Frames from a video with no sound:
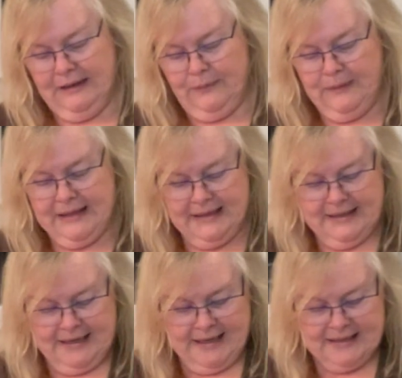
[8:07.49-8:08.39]
within
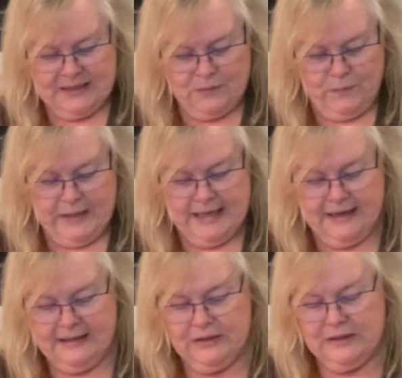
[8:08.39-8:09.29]
the next
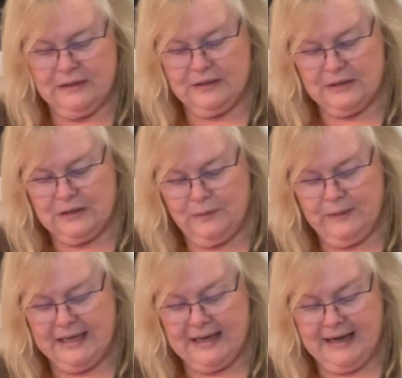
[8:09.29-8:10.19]
week to
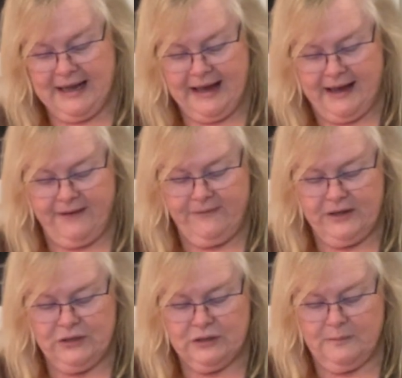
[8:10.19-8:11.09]
week and a half,
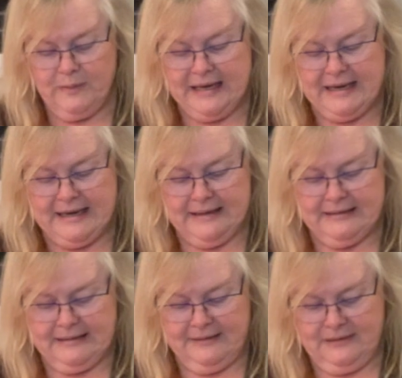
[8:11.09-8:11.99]
I should be in it.
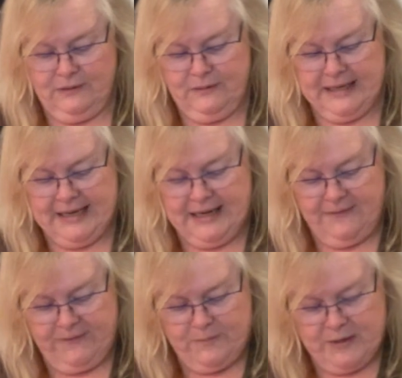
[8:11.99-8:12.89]
So I get it
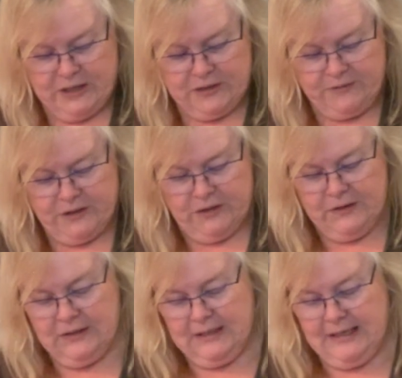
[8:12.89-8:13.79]
for March
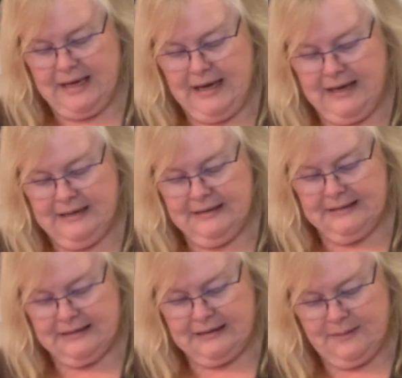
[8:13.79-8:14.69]
1st, and
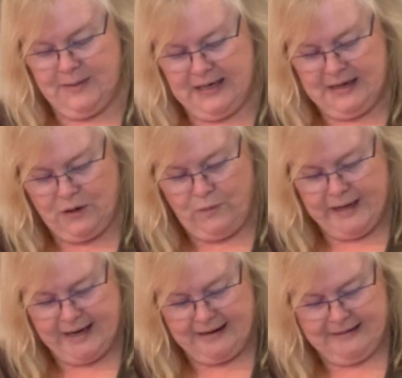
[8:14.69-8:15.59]
it's going to be a
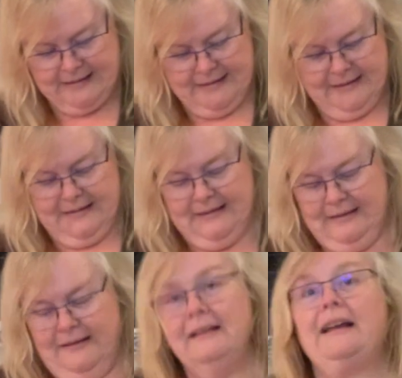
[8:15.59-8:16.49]
quick
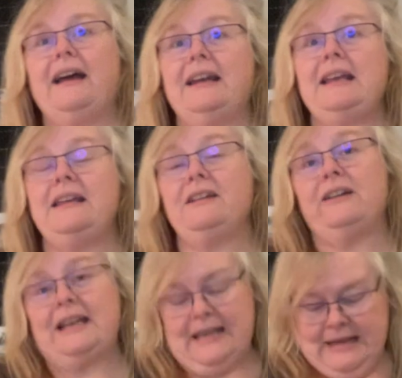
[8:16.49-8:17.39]
out of here
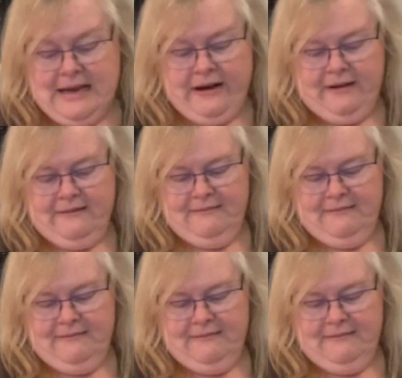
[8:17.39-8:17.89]
and in there.